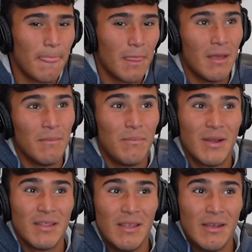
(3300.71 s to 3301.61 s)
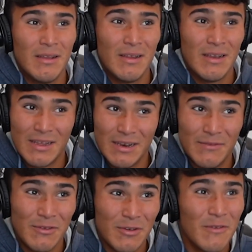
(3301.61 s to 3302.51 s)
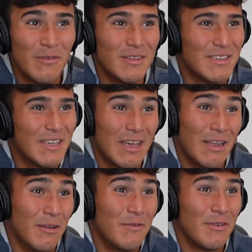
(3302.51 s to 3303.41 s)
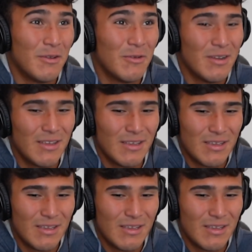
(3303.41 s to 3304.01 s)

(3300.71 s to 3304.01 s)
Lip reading: I'm practically like living off of this. Like I love it, you know, like